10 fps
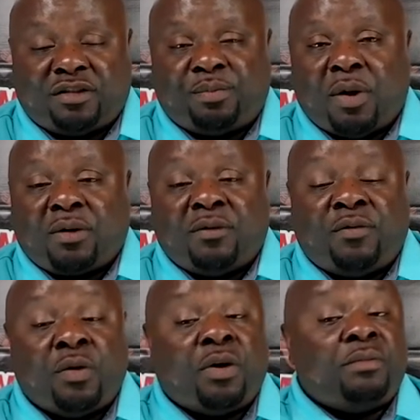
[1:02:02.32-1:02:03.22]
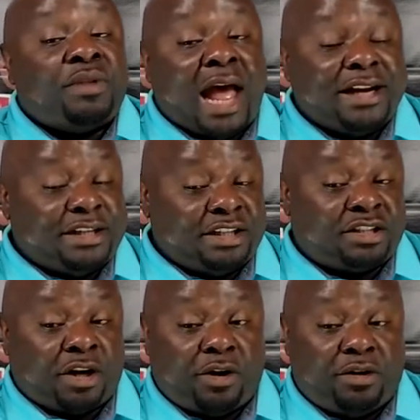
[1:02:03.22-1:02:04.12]
spoken for. Not
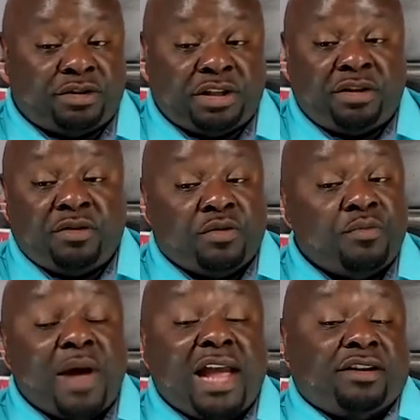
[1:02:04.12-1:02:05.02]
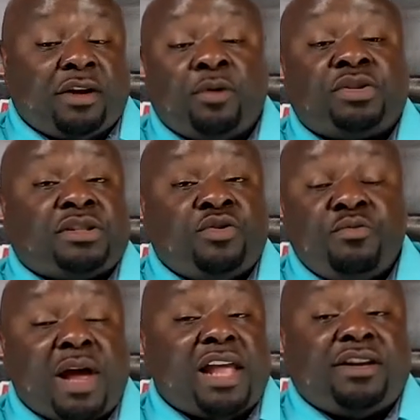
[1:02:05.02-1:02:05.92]
discouraging. You might know you
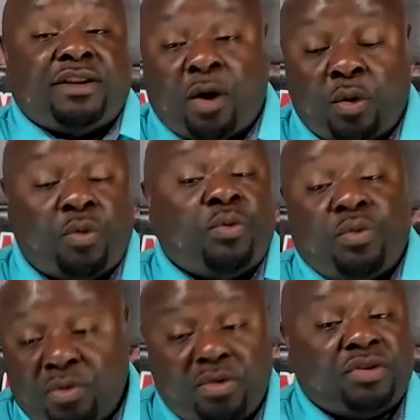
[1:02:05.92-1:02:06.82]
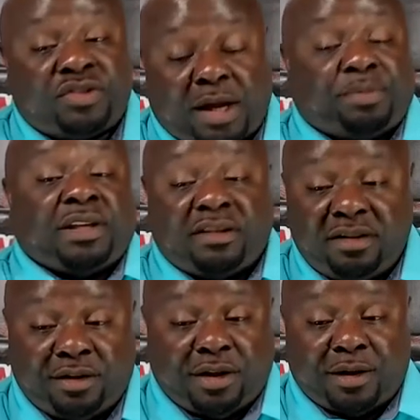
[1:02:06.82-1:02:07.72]
might know something.
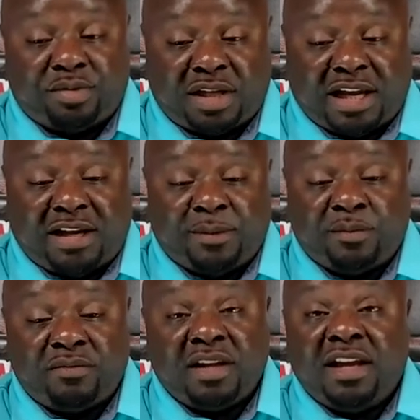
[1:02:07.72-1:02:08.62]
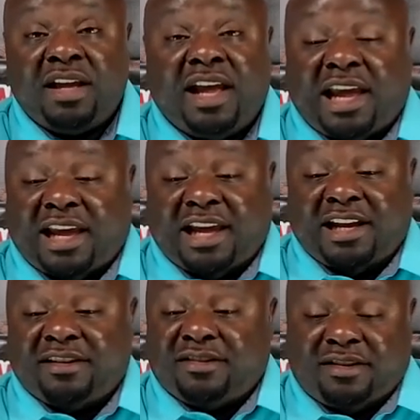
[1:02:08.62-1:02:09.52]
You know what I'm saying?
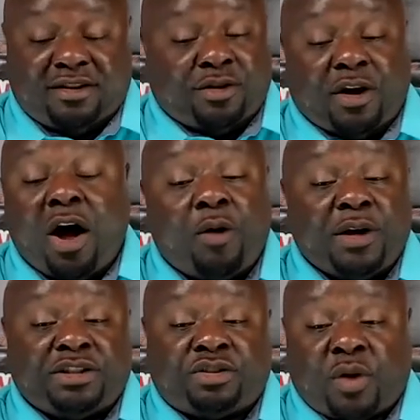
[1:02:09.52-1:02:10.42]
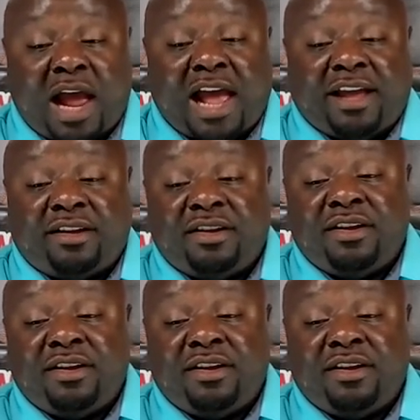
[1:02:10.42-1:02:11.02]
And you can always try,